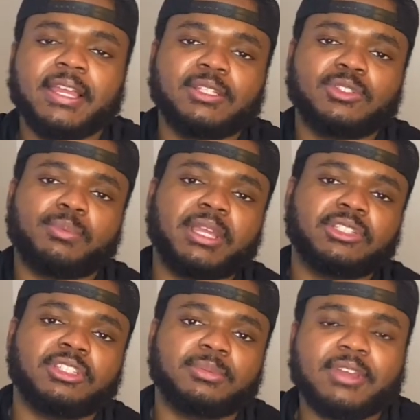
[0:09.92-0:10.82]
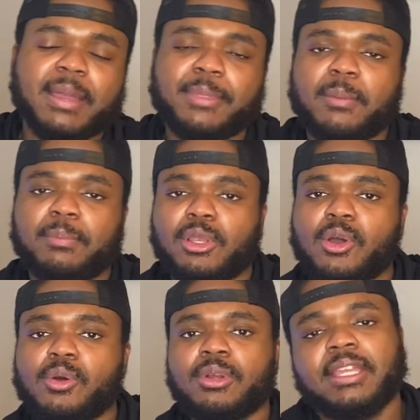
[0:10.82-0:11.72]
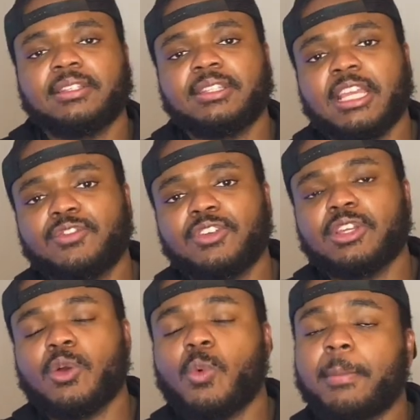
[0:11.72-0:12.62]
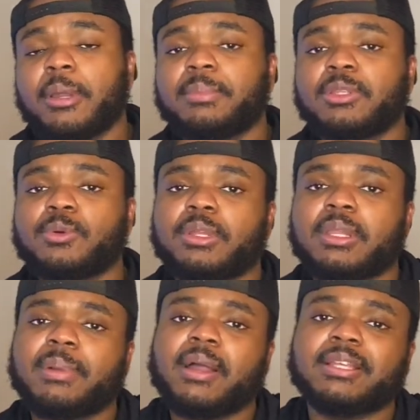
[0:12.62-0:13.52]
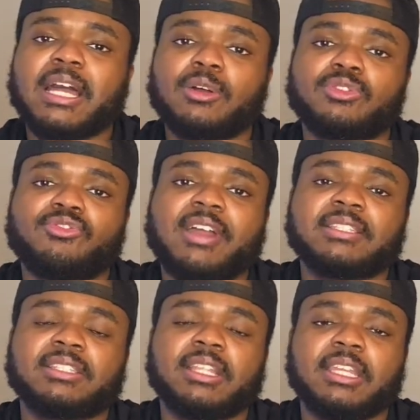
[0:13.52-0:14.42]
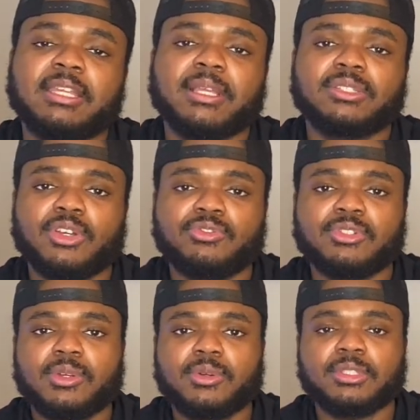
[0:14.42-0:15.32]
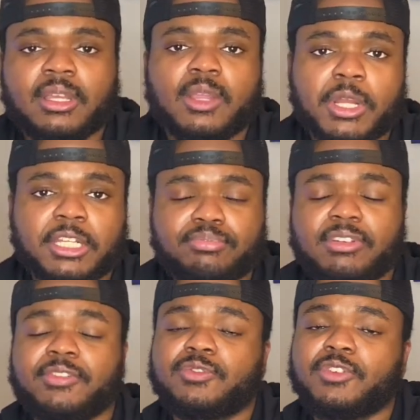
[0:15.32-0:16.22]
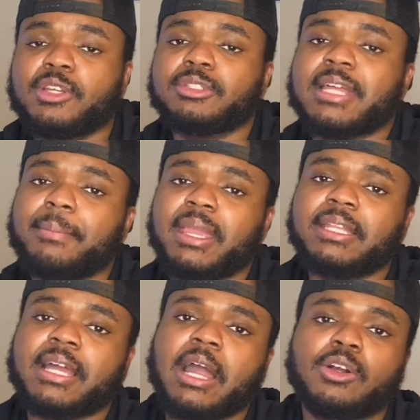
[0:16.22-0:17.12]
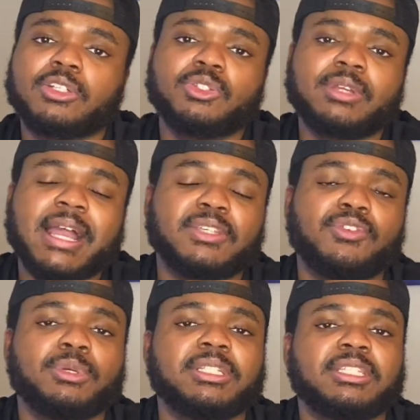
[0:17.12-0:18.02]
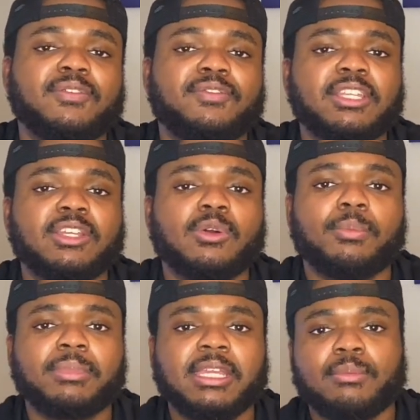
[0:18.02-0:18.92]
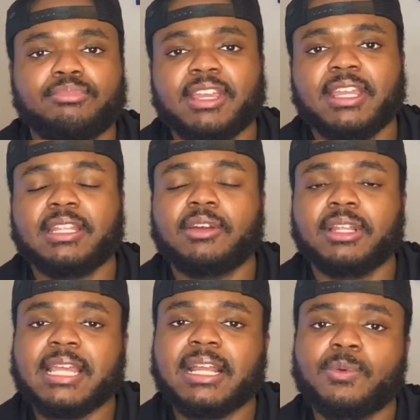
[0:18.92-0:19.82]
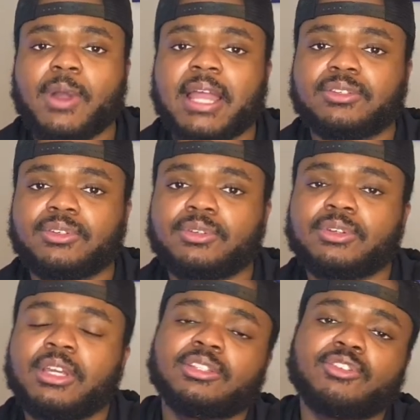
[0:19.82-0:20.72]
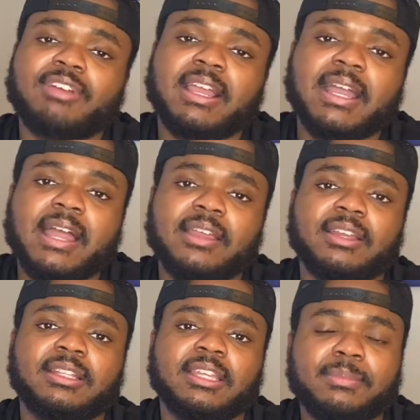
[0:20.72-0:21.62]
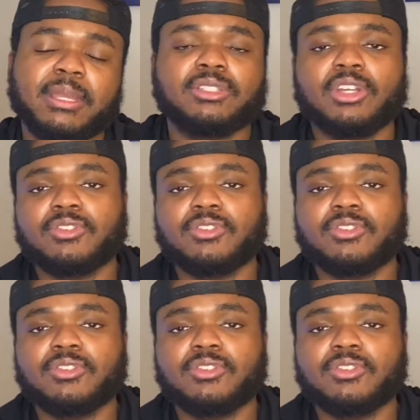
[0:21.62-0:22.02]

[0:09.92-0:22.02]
So make sure you subscribe down below. In today's video, what I'm going to be talking about is how to rise in the eBay search results. In one of the previous videos that I made, I asked you guys if you want to see a video of me breaking down exactly what I do to rank higher in the eBay search